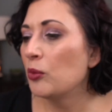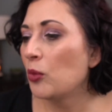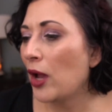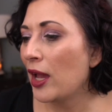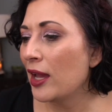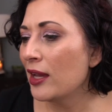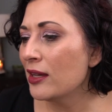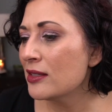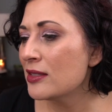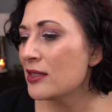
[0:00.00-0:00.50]

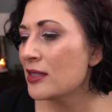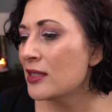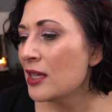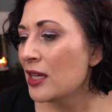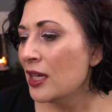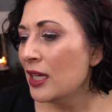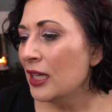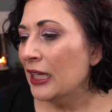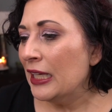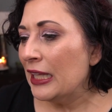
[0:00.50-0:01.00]
wax.
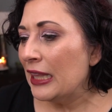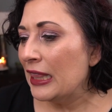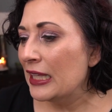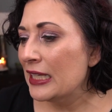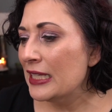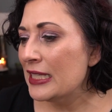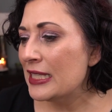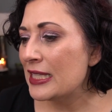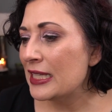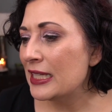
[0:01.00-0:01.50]

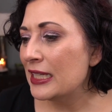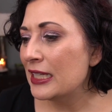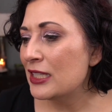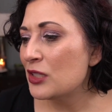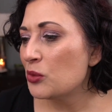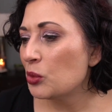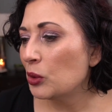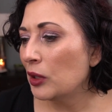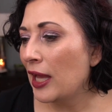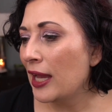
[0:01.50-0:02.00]
This
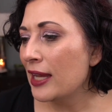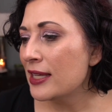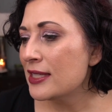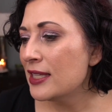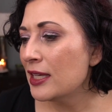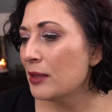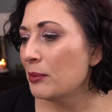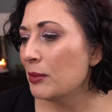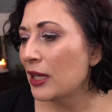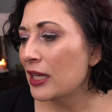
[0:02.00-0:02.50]
is
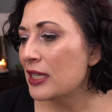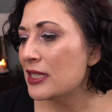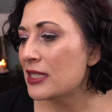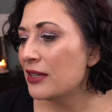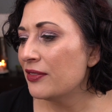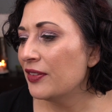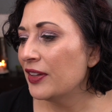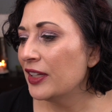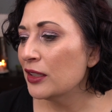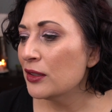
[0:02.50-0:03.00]
relaxing mix
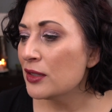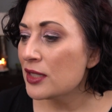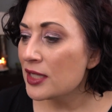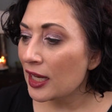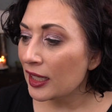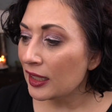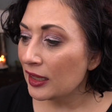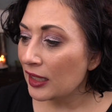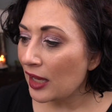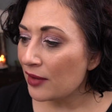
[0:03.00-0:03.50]
of
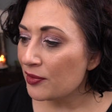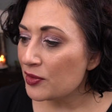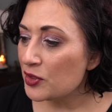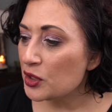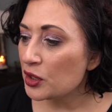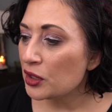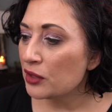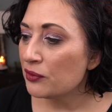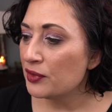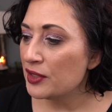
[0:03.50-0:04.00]
hillside
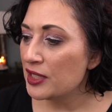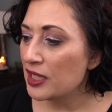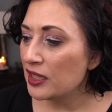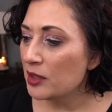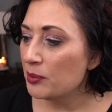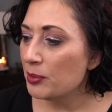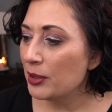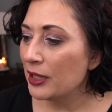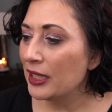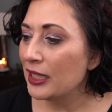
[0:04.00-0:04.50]
lavender,
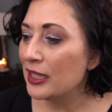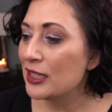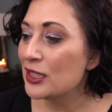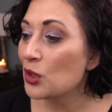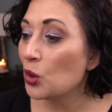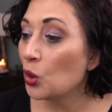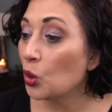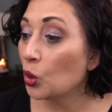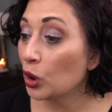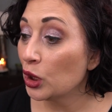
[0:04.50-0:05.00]
vanilla beans,
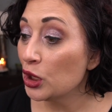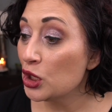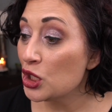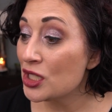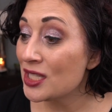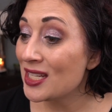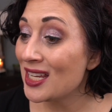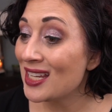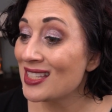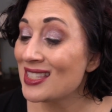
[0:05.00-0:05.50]
orange
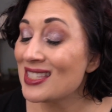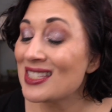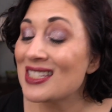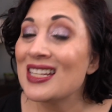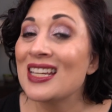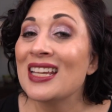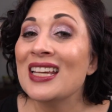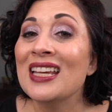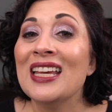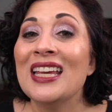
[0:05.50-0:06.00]

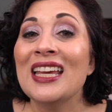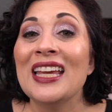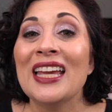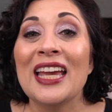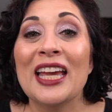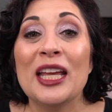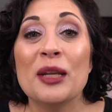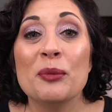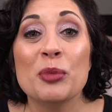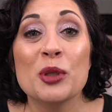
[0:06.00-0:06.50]
zest,
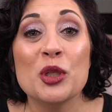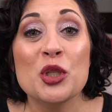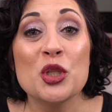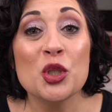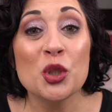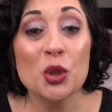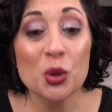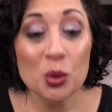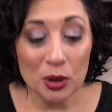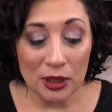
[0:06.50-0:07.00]
and
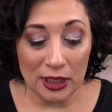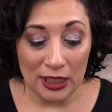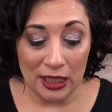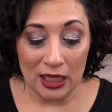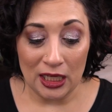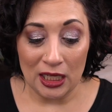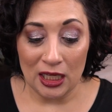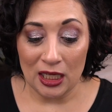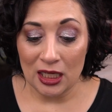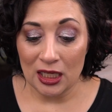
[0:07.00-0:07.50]

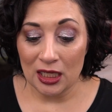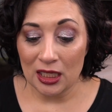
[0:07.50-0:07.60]
patchouli.